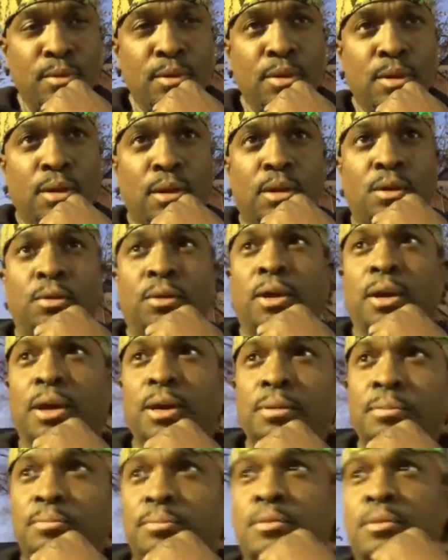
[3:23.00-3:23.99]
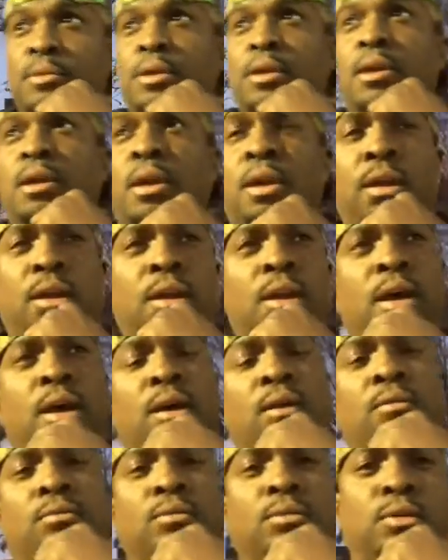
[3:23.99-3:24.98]
Okay.
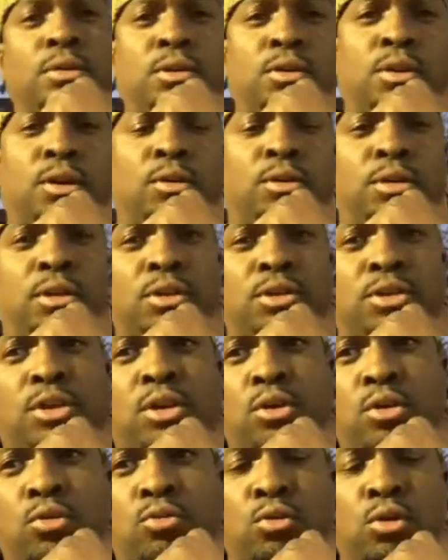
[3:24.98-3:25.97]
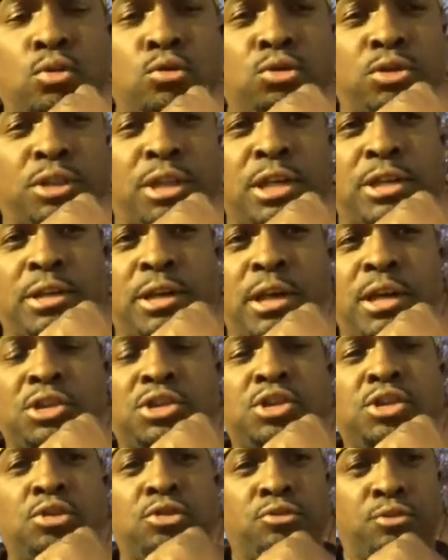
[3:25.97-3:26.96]
Now, when you go to the school, who's teaching our
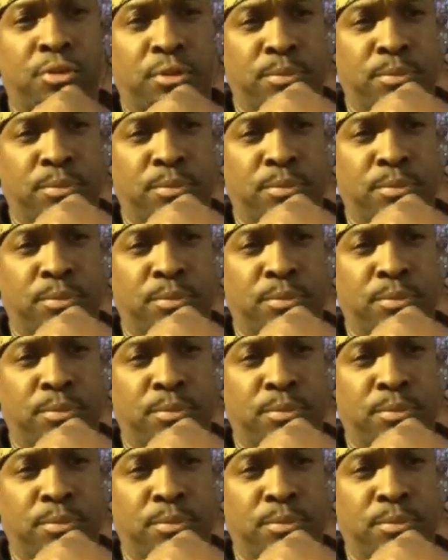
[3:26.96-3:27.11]
children?